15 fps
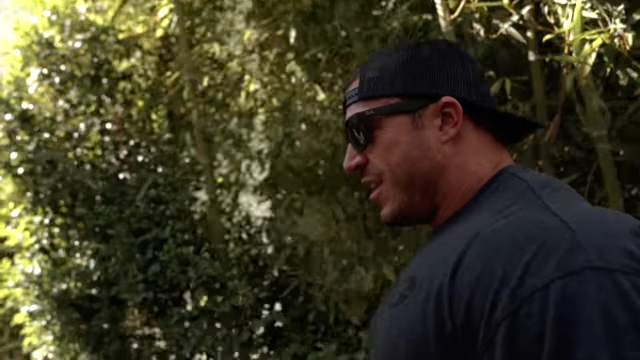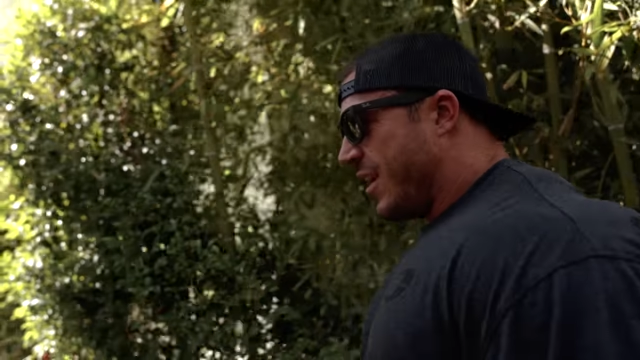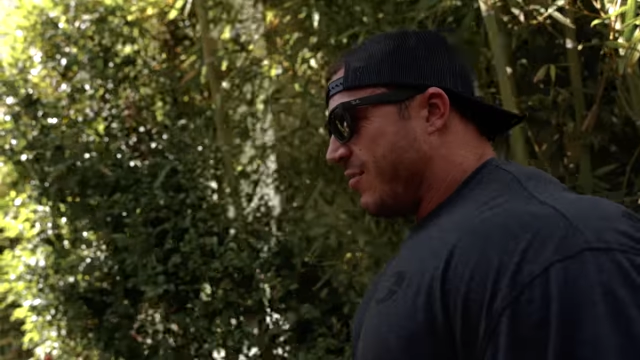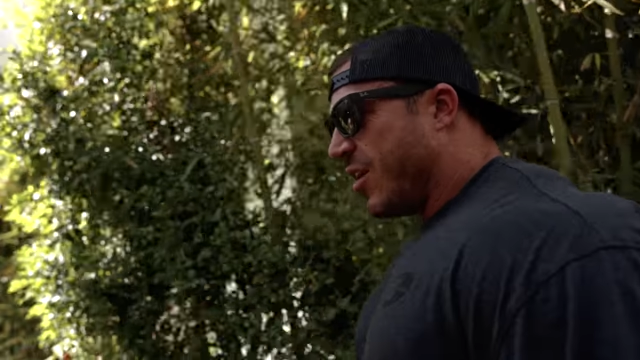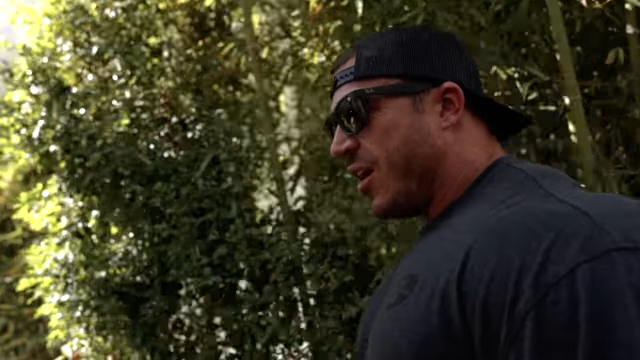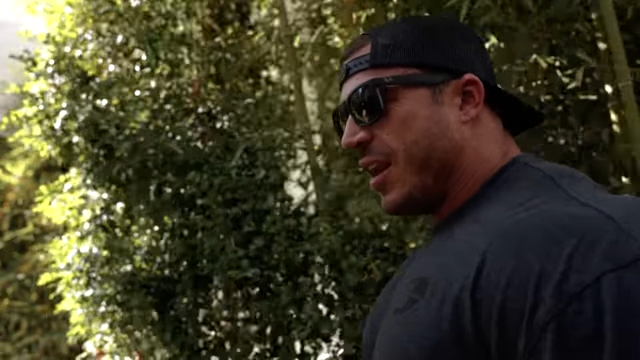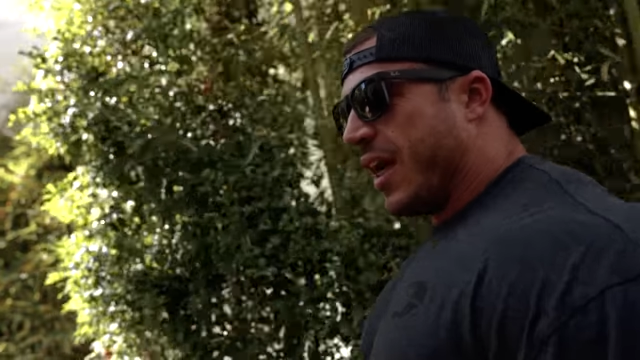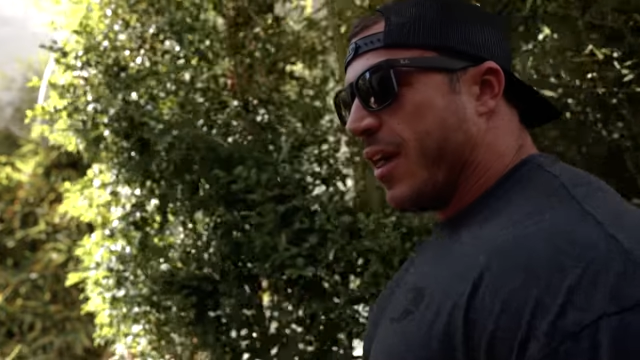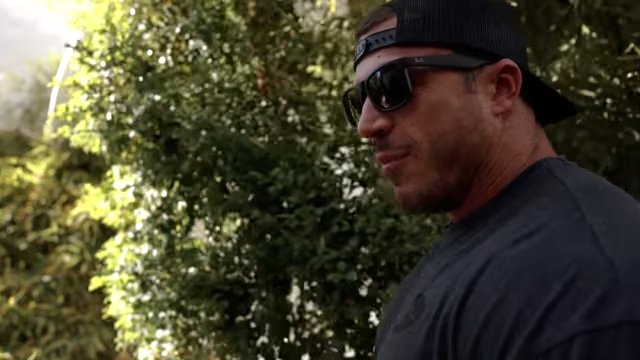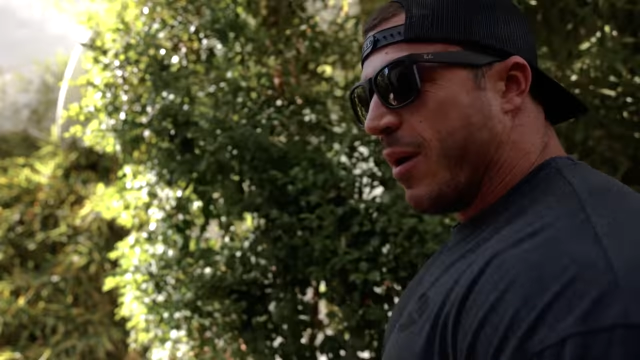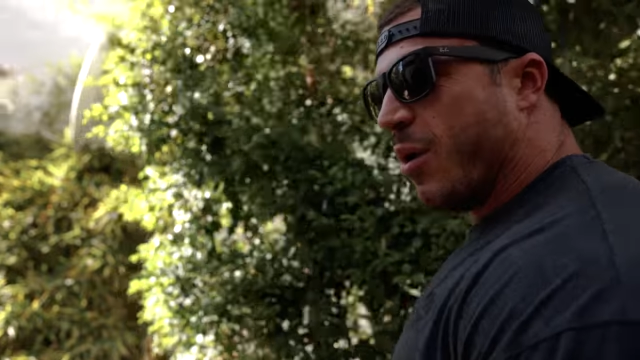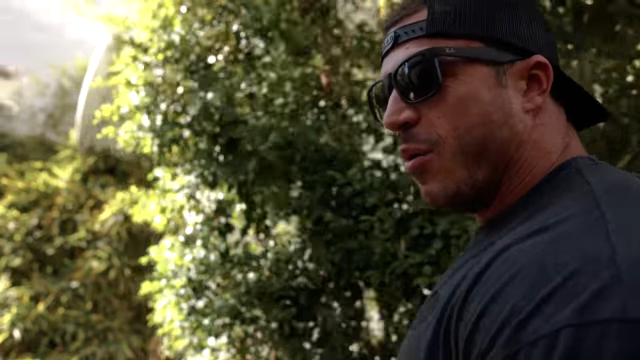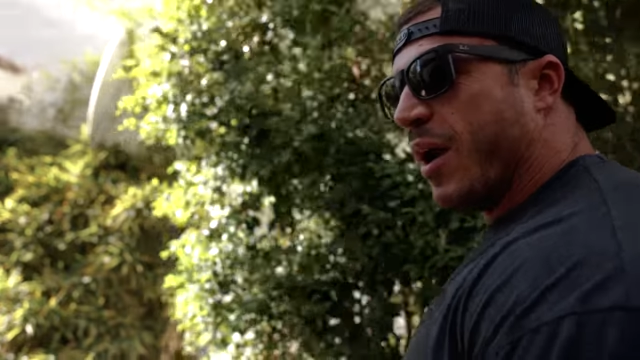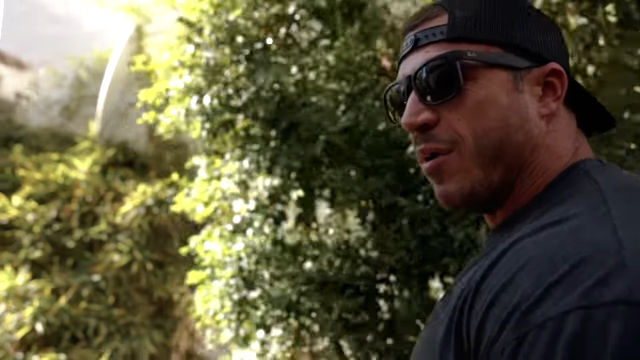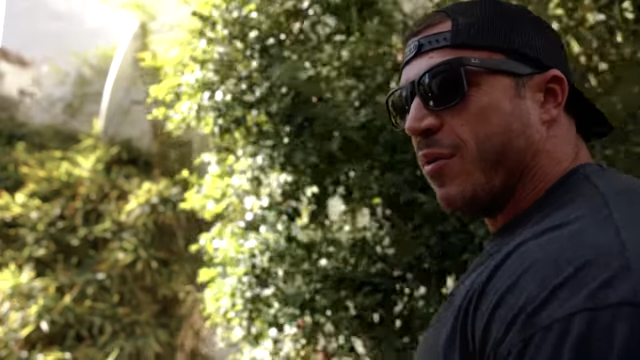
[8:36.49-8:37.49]
have gone out of
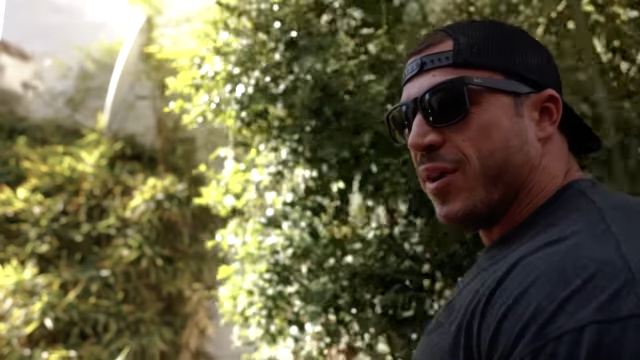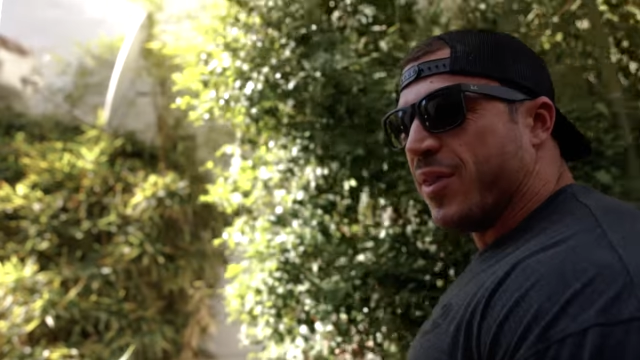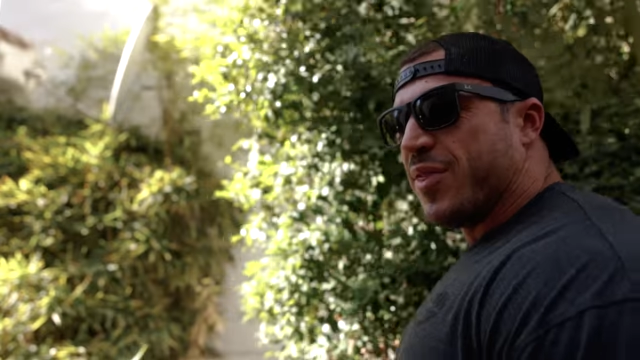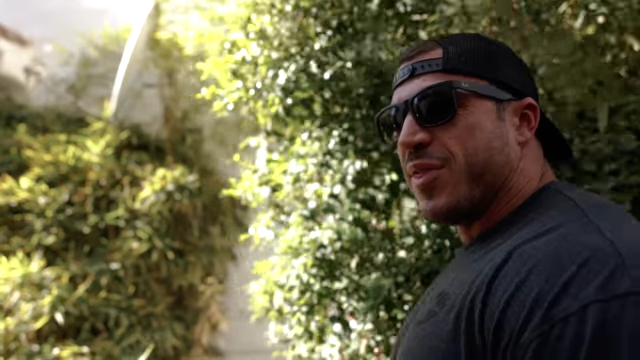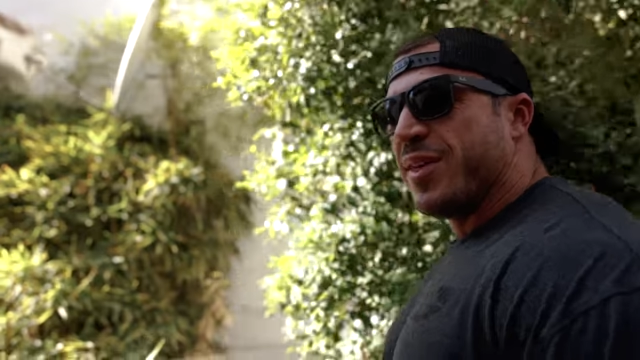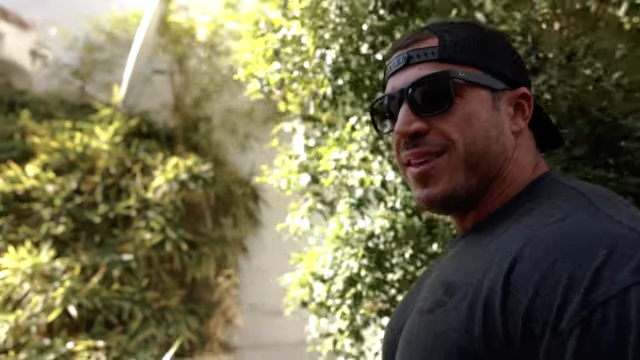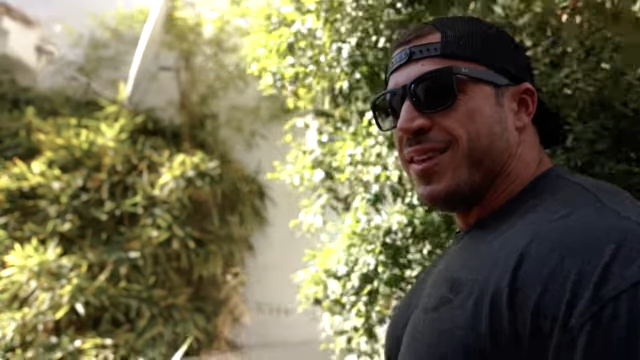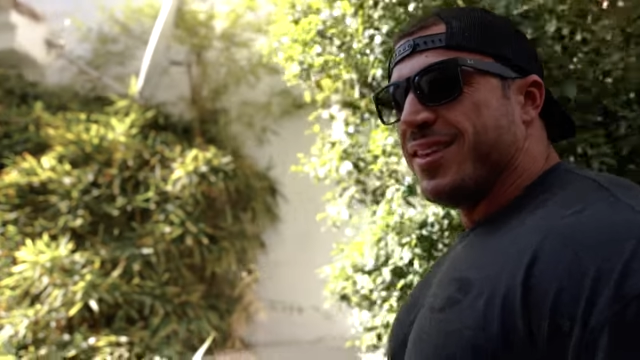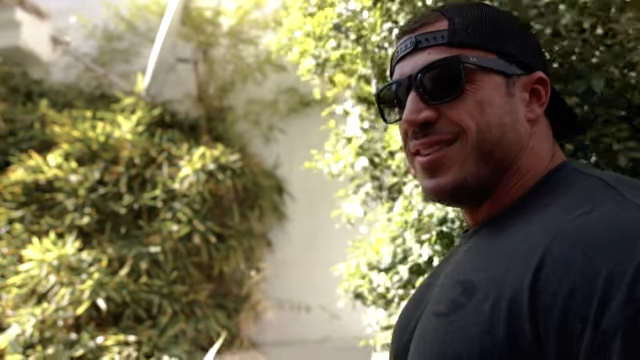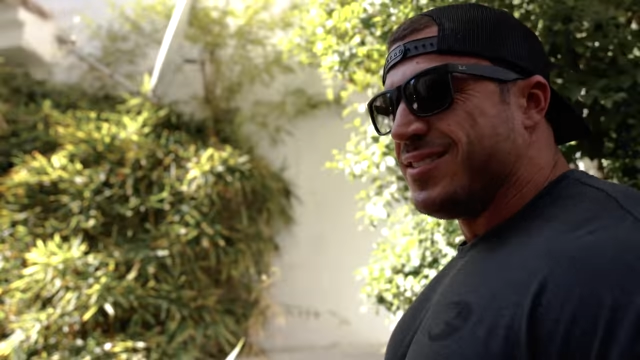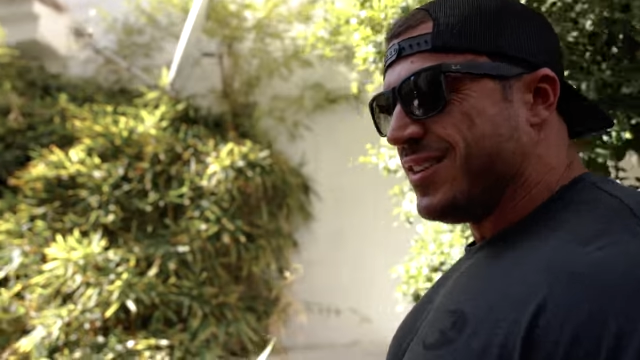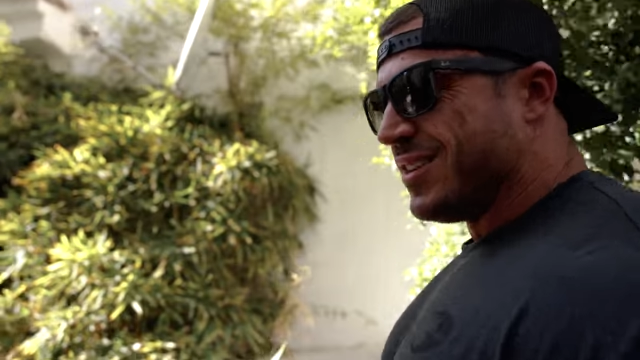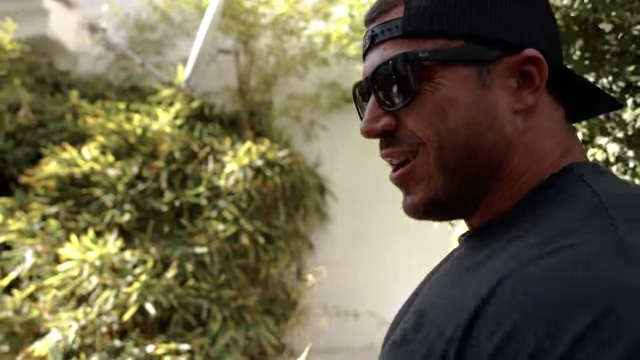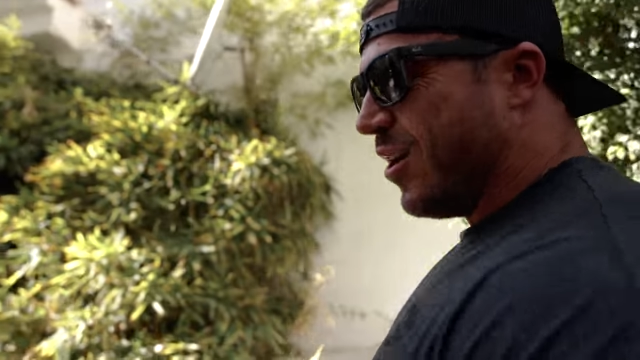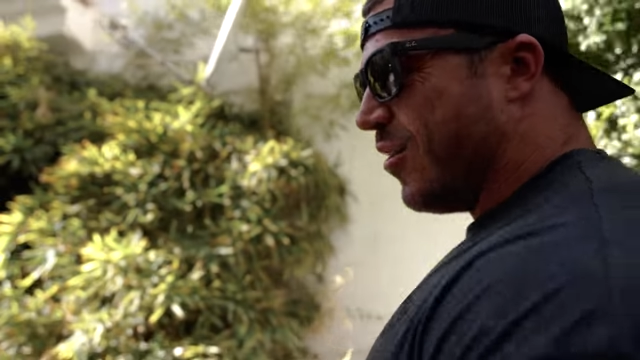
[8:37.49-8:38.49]
my way with
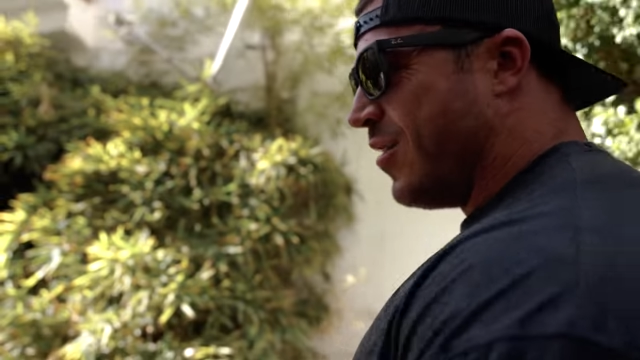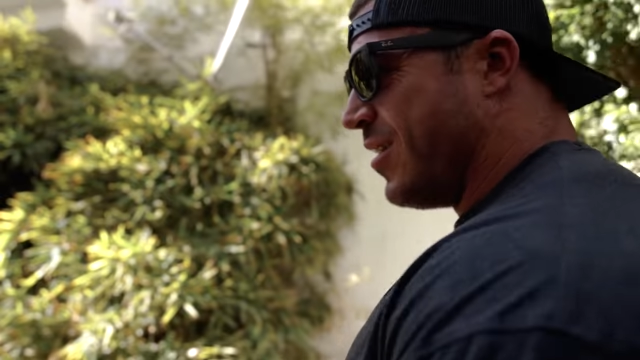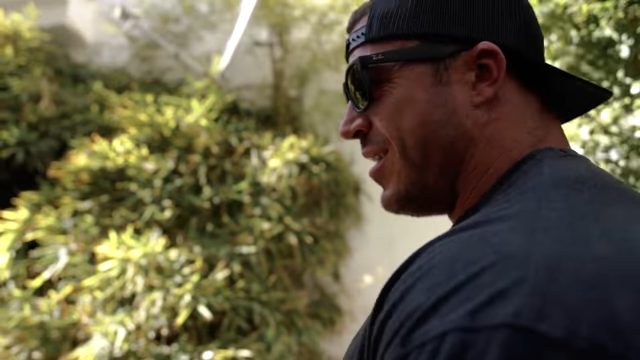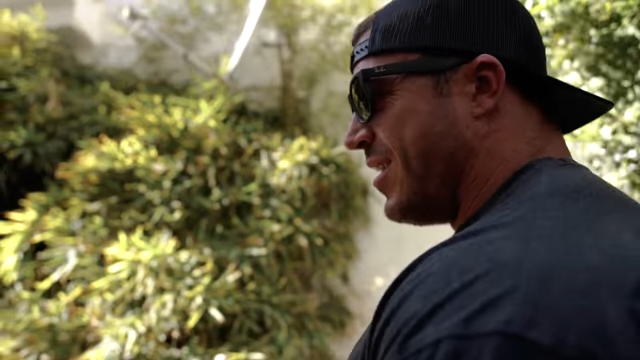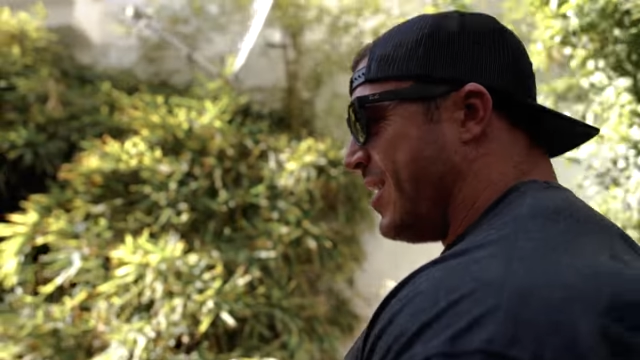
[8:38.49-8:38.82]
to go,